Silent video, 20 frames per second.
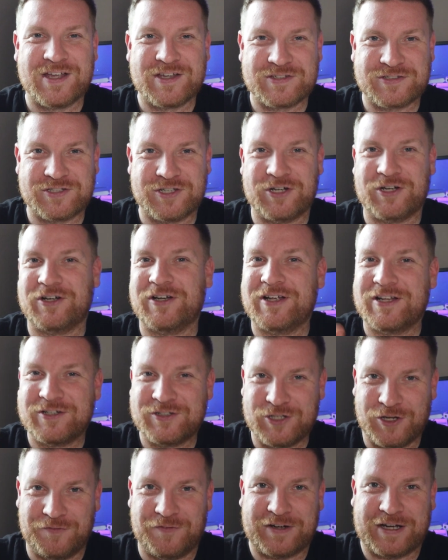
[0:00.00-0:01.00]
So
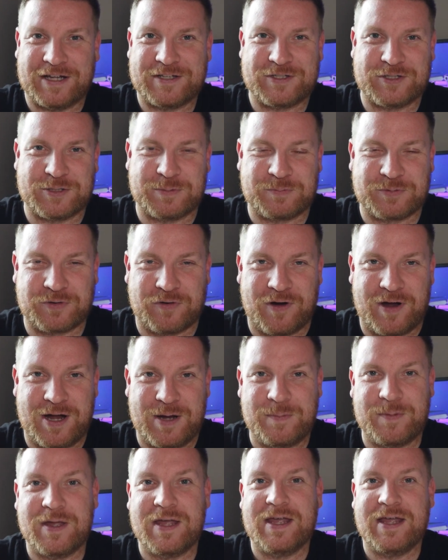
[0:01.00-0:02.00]
don't forget to
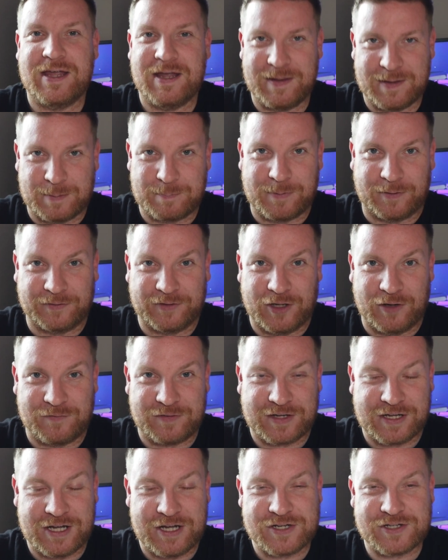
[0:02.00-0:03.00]
subscribe, hit the bell
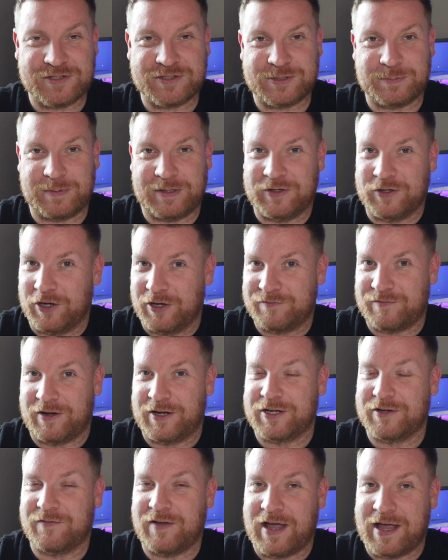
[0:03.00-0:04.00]
notification to be
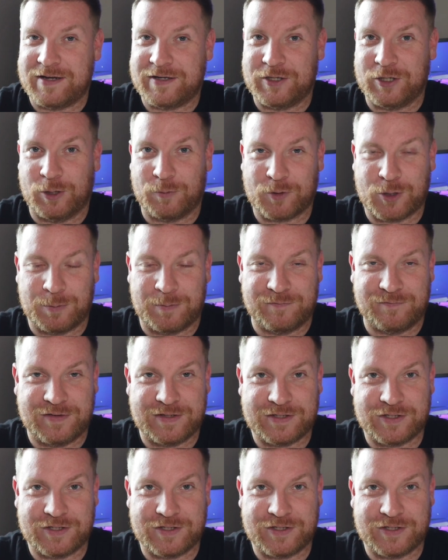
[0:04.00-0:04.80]
notified of any upcoming